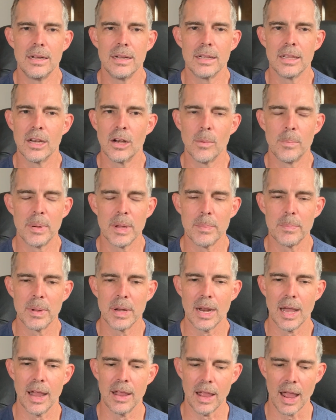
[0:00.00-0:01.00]
you know, but
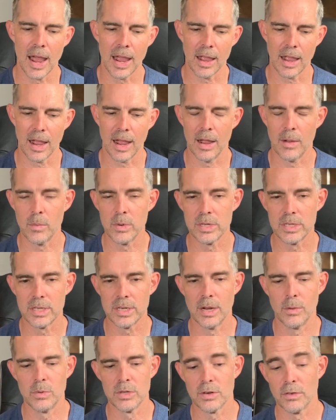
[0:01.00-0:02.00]

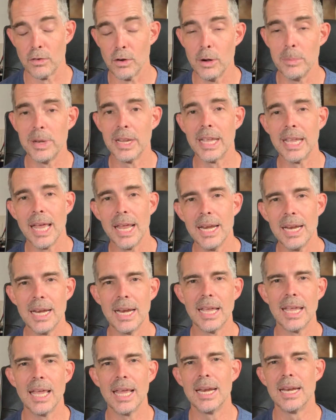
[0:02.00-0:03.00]
it was affirmed again
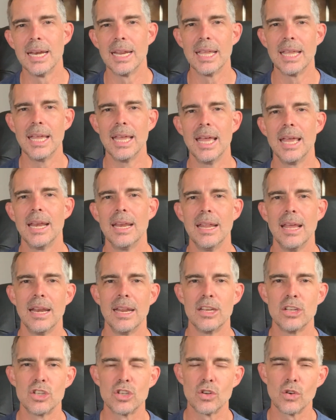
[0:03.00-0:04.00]
and again and again that
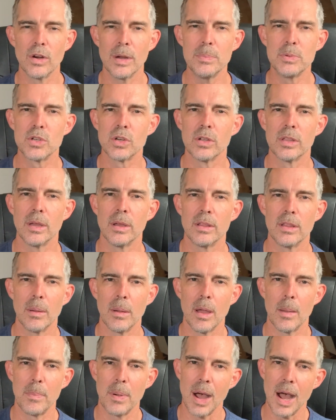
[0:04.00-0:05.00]
in Scripture
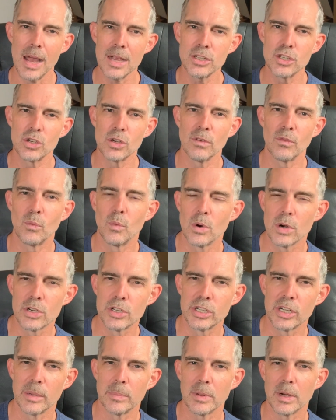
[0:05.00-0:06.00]
a posture of
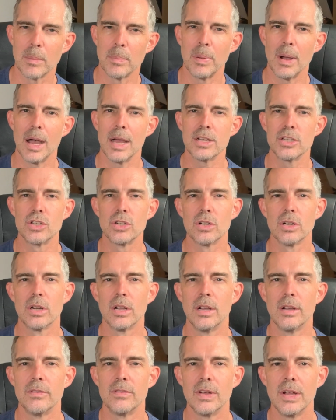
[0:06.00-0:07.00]
worship and a posture
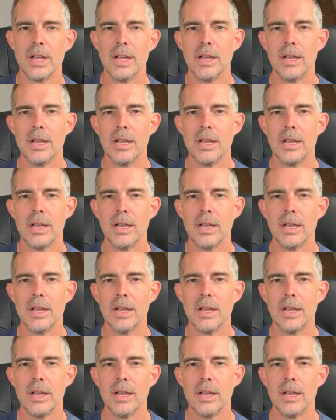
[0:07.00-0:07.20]
of